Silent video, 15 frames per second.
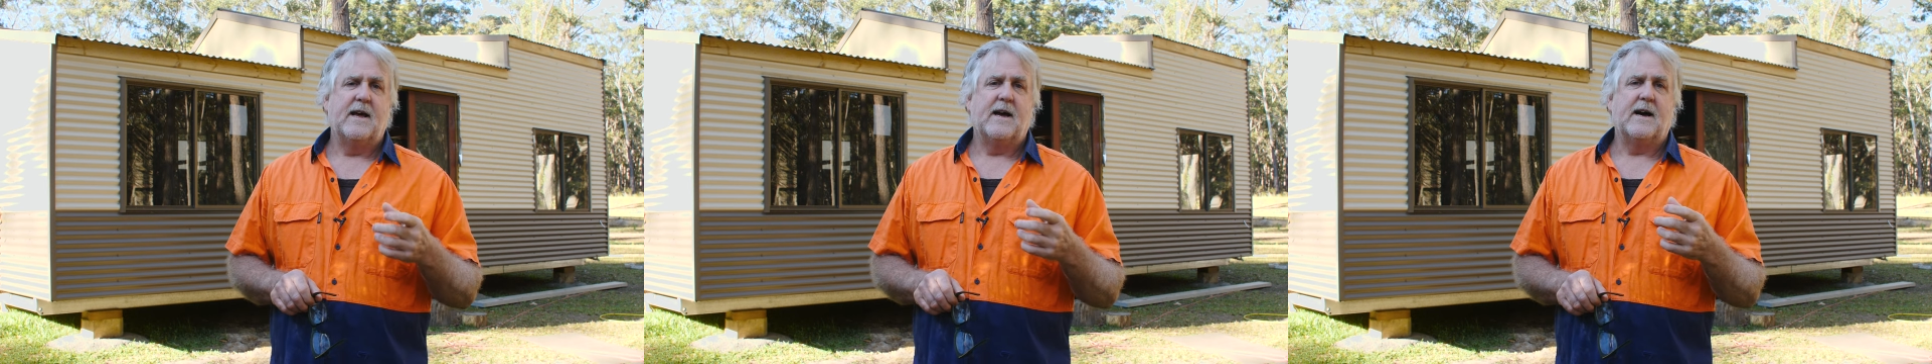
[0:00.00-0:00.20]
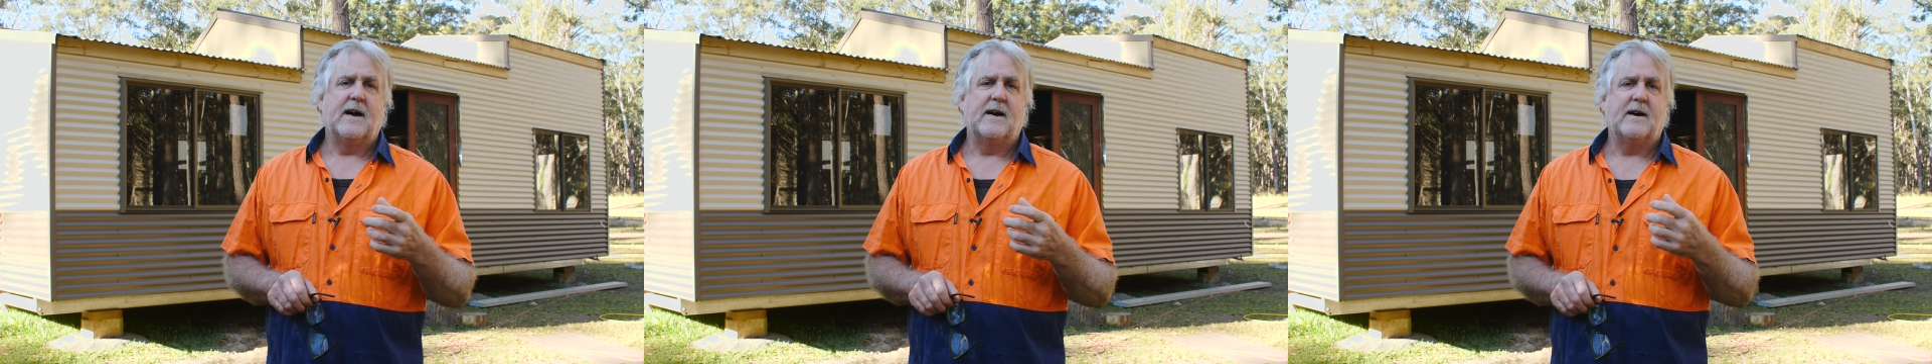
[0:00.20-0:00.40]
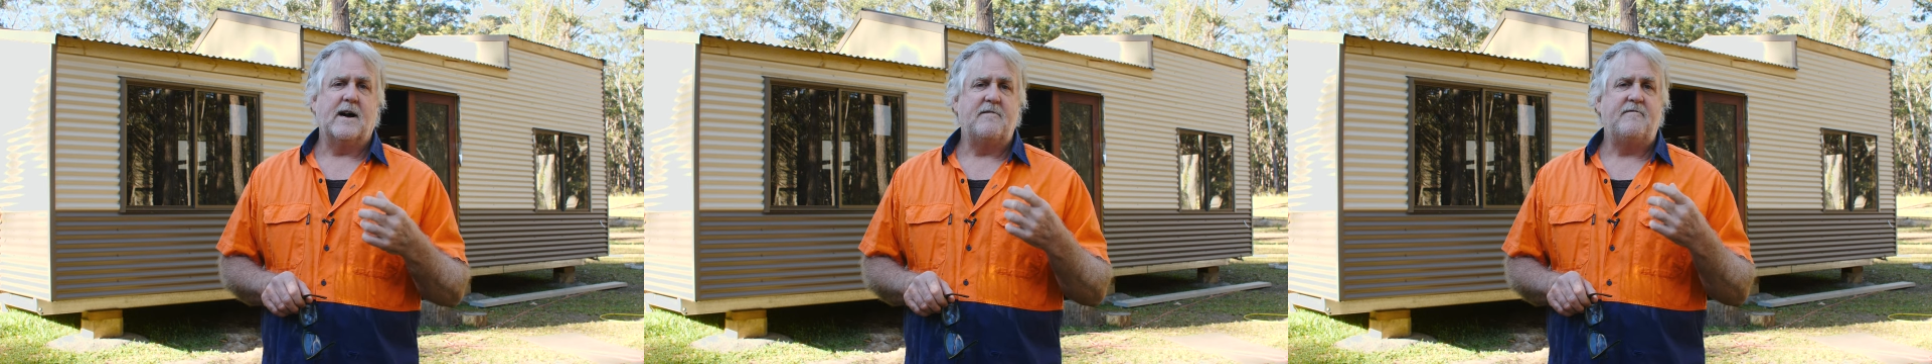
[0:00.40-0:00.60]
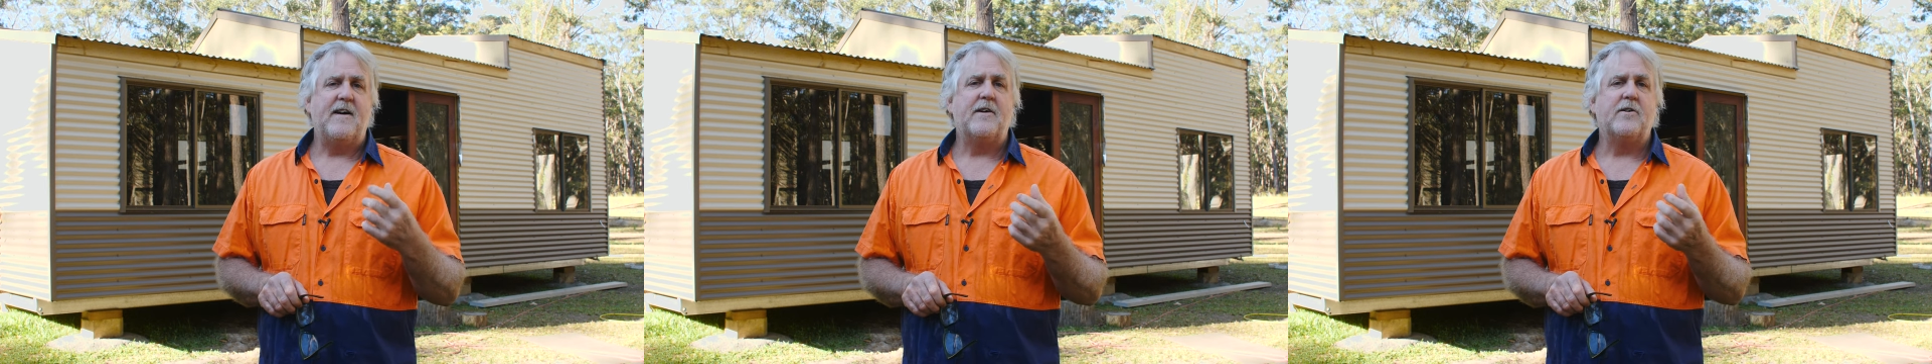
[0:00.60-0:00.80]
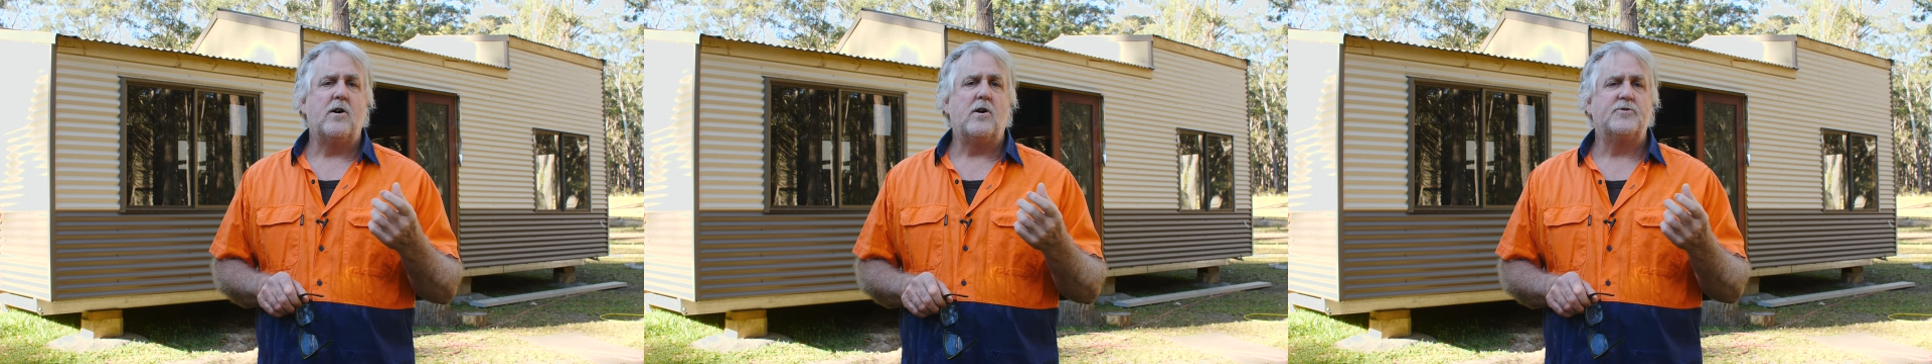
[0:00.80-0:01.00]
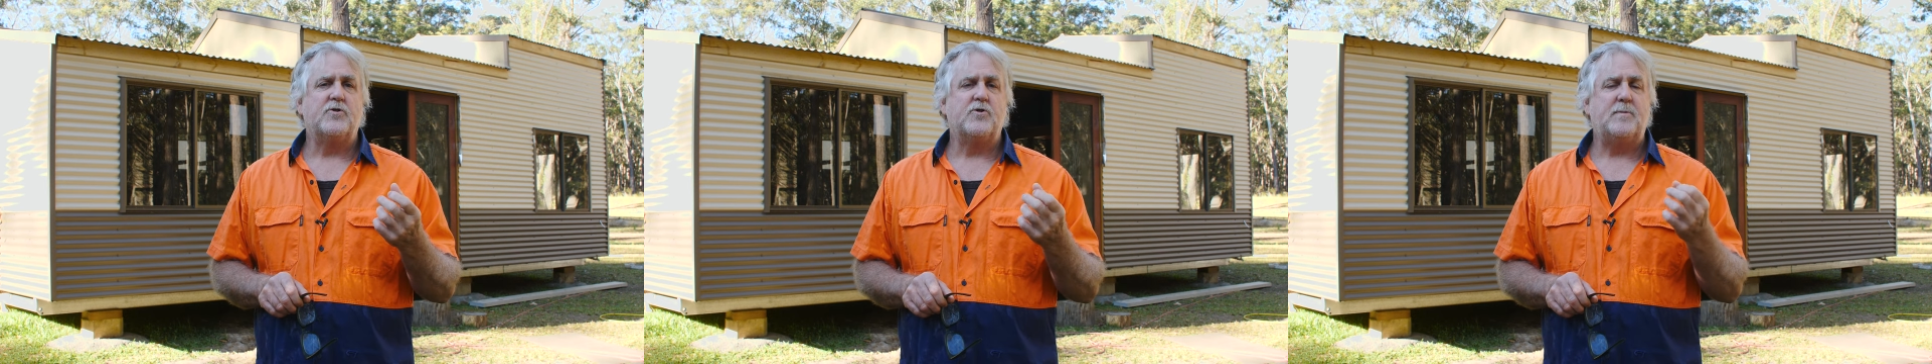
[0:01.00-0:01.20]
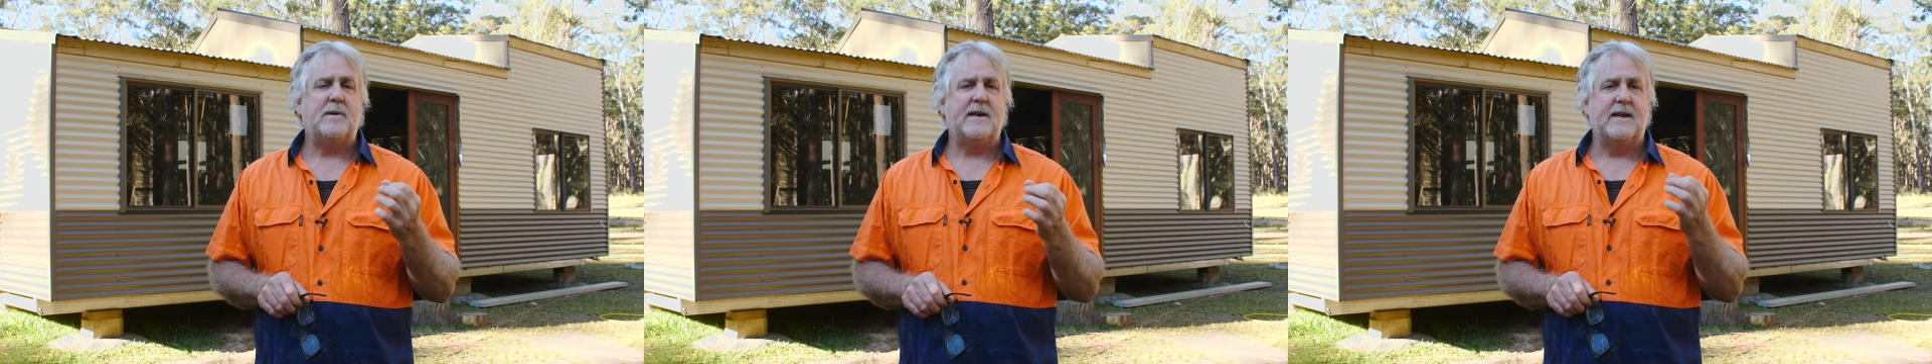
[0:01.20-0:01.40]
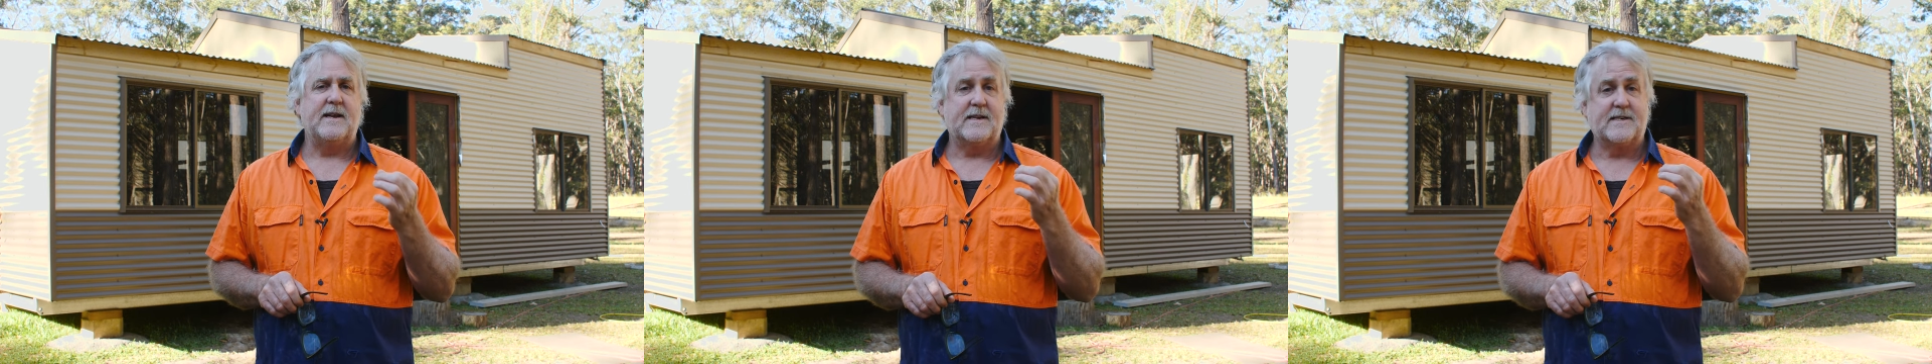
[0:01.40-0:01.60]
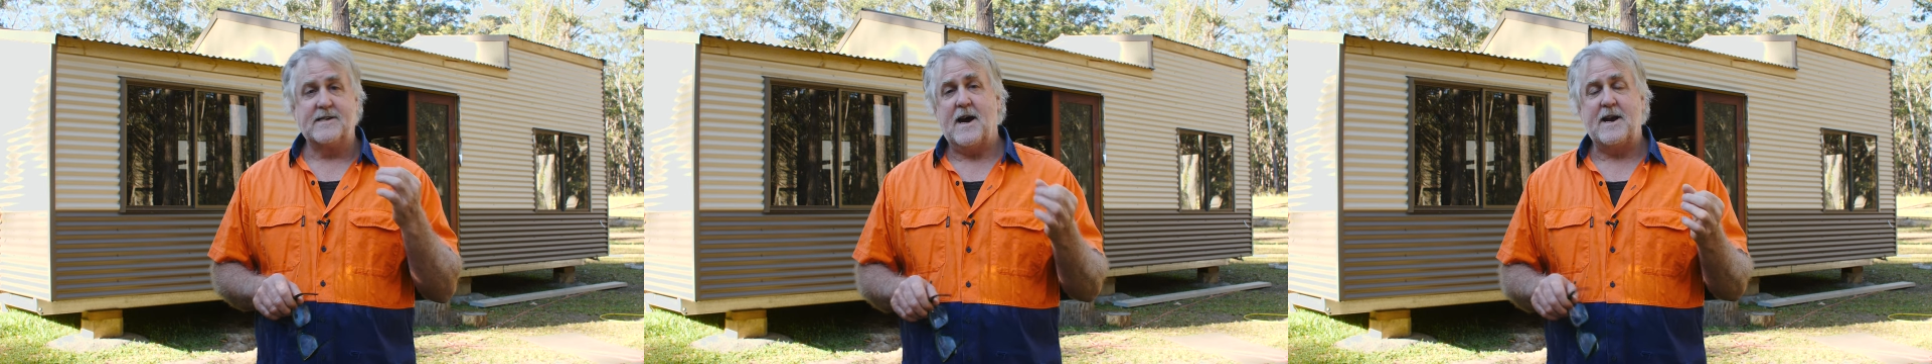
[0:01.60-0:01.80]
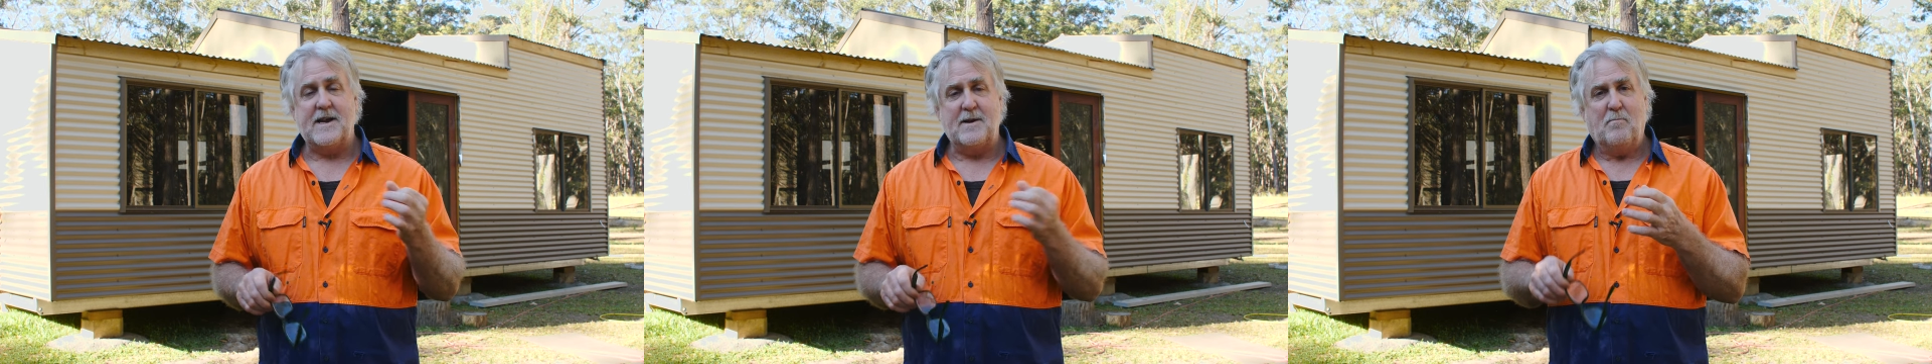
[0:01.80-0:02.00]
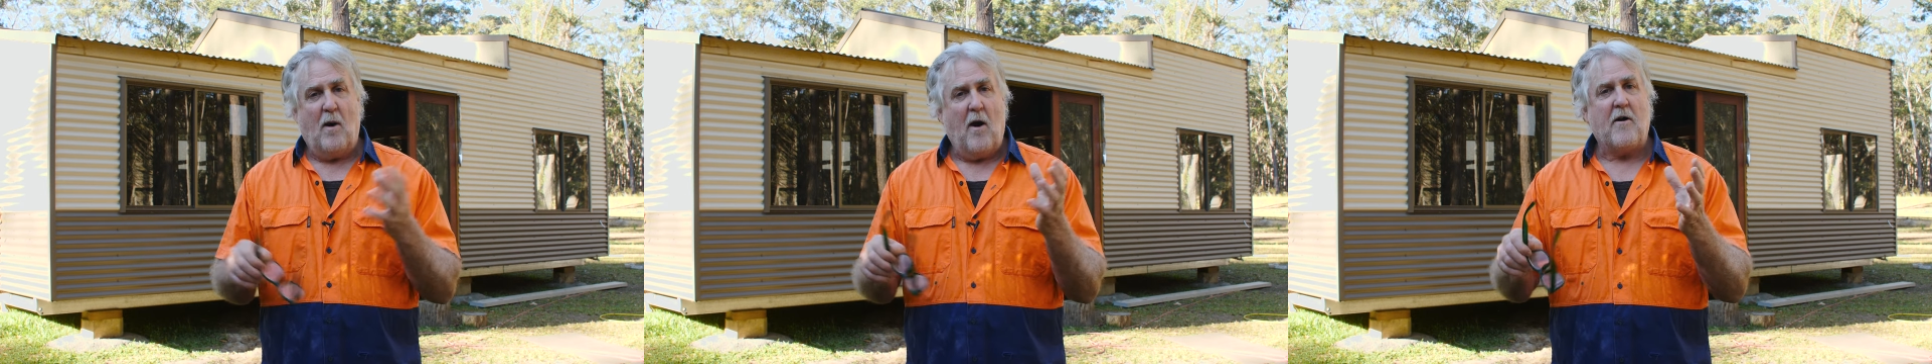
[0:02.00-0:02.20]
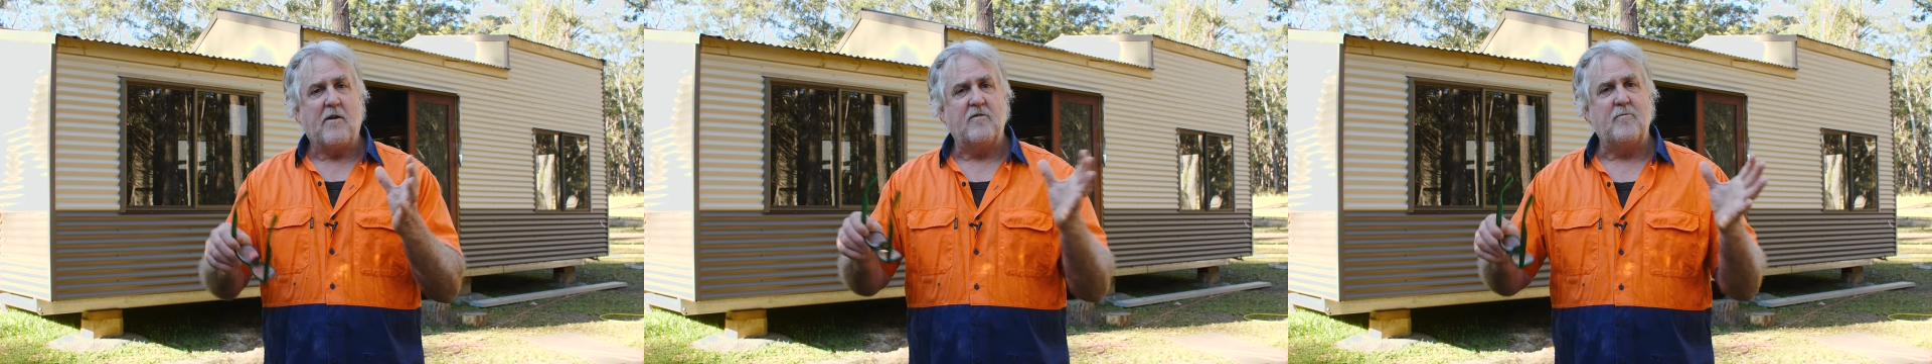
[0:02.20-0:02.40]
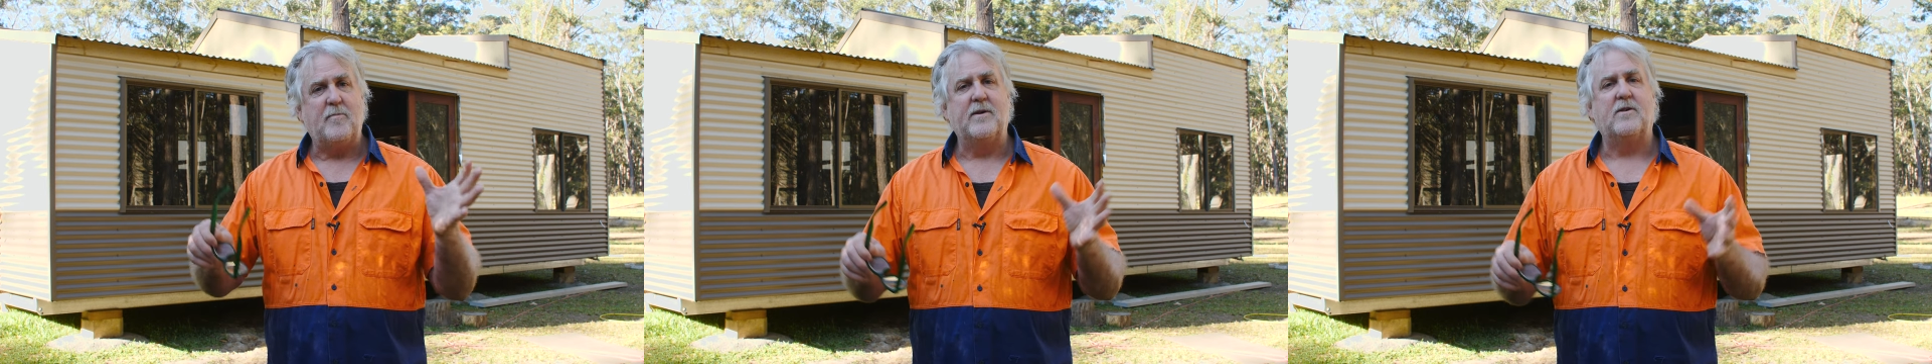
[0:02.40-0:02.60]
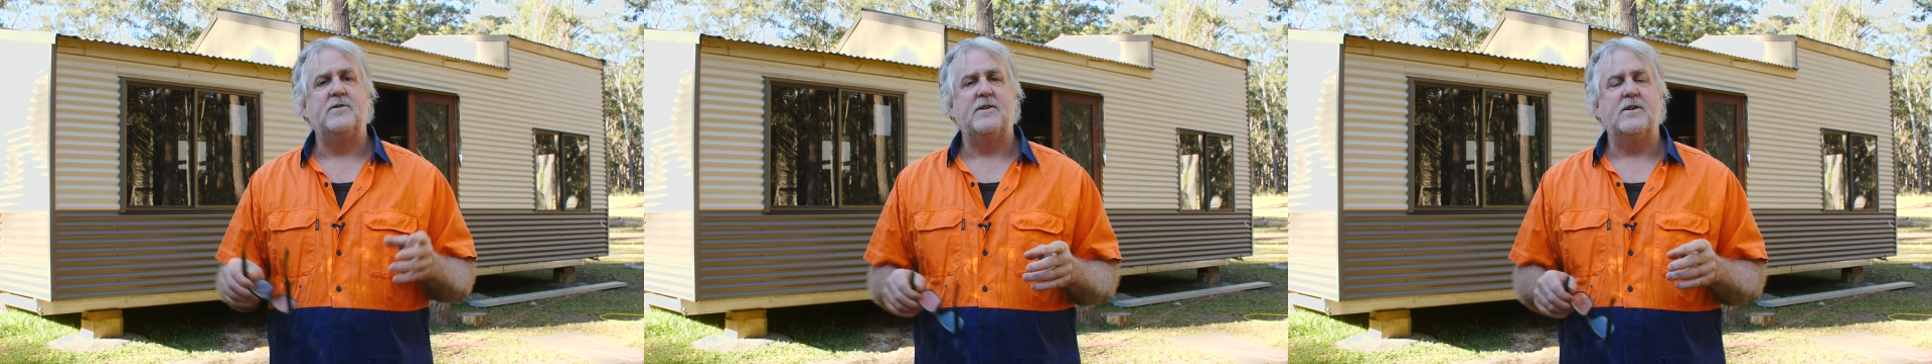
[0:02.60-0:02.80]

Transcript: uh, I found also to be an exciting part of the build.